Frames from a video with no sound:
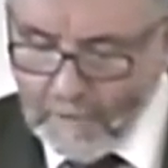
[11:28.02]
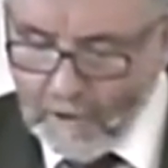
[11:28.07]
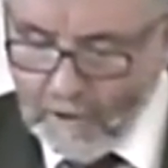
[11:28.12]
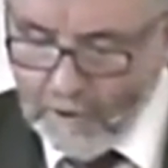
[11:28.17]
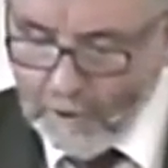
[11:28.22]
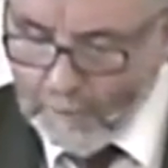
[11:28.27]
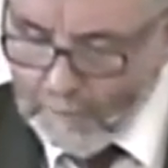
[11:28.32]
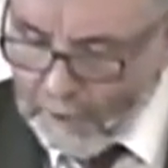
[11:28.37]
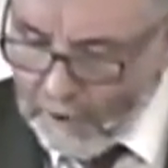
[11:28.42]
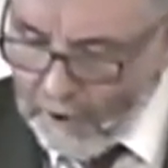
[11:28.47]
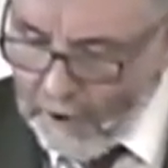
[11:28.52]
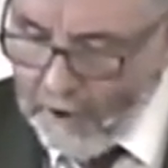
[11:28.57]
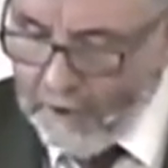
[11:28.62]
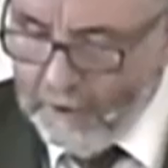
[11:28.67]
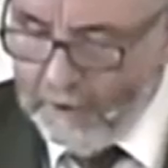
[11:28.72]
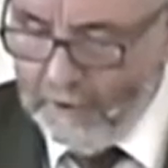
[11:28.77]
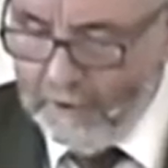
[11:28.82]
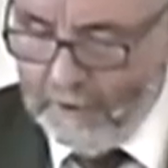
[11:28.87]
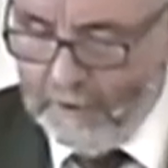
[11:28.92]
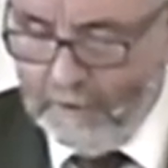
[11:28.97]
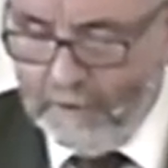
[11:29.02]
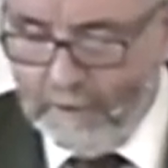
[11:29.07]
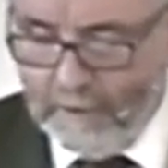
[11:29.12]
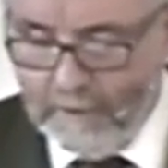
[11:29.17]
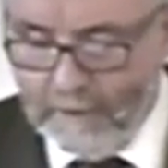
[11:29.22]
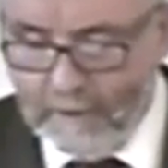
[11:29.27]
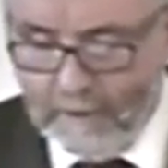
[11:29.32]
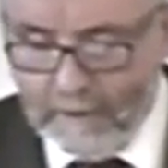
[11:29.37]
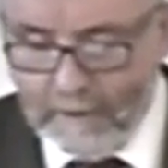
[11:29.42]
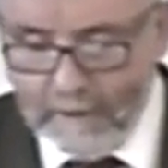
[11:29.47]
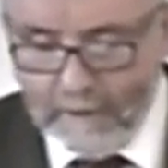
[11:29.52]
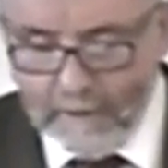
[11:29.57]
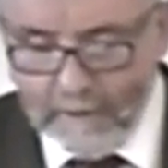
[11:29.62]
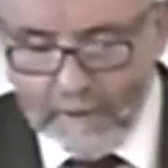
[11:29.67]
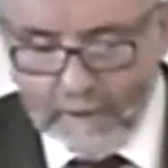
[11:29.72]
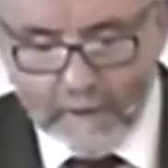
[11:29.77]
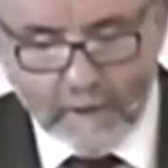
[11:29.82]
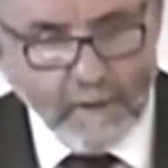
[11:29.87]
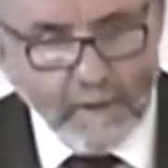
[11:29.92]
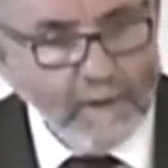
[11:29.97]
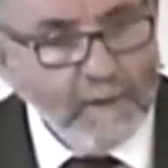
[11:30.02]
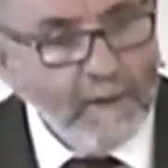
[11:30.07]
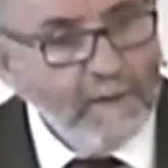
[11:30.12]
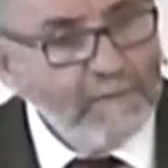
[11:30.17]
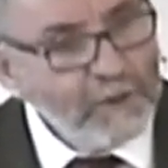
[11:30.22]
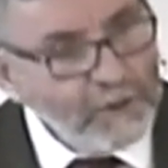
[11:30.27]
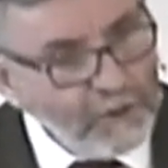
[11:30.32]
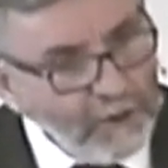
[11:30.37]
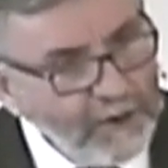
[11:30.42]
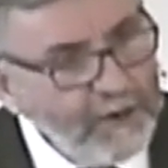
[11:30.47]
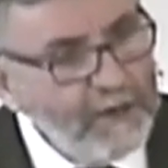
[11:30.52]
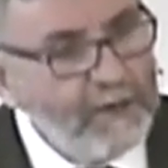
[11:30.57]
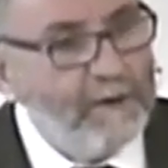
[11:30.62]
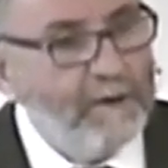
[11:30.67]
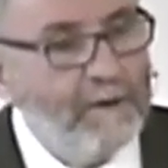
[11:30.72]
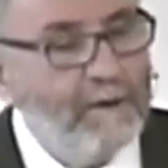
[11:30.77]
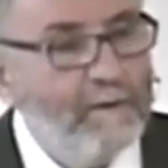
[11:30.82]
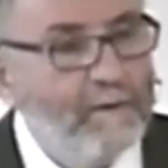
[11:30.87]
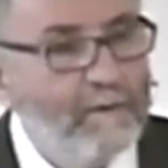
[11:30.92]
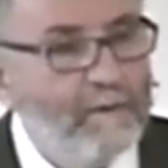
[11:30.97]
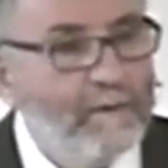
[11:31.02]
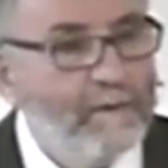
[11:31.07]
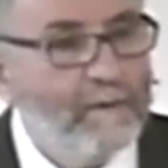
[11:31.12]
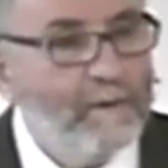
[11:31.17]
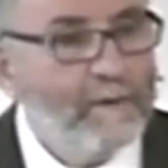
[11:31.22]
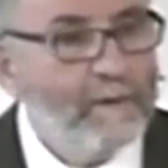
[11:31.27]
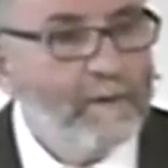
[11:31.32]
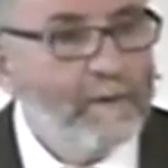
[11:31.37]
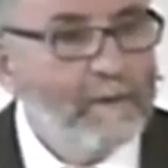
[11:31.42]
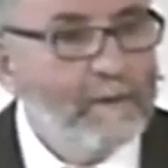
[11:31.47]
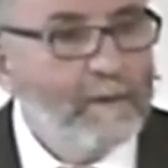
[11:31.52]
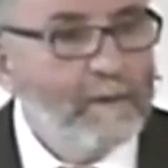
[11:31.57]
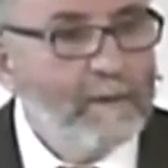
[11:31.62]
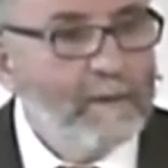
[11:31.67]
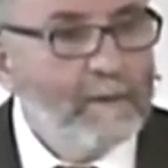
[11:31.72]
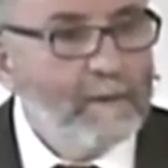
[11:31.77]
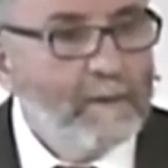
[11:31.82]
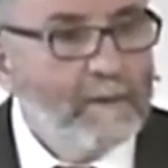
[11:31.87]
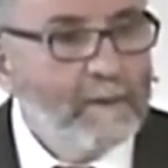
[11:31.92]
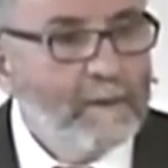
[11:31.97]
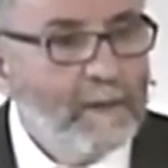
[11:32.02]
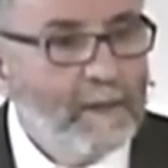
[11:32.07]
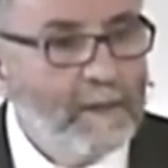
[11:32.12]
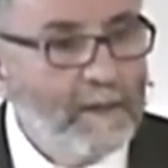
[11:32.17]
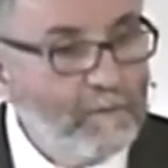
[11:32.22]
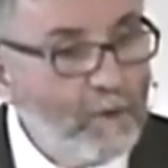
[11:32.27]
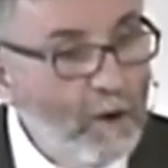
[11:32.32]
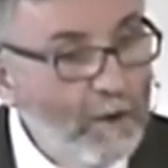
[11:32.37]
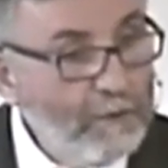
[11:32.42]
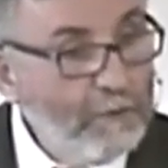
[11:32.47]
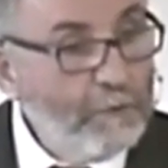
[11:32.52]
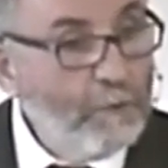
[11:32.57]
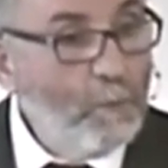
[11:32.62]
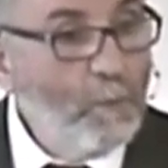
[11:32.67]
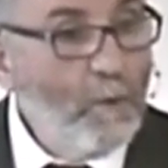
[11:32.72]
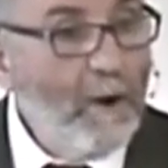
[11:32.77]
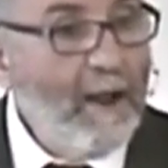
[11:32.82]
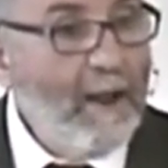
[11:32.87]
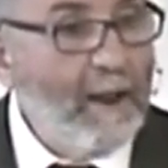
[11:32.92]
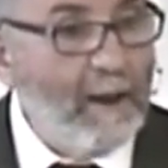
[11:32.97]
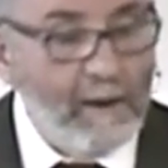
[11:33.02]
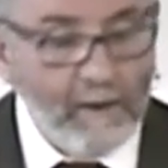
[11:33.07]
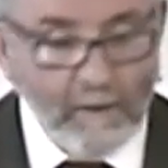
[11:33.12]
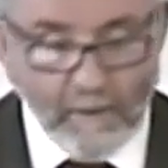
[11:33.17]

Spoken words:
They're proud. They've studied. And they've got their own way.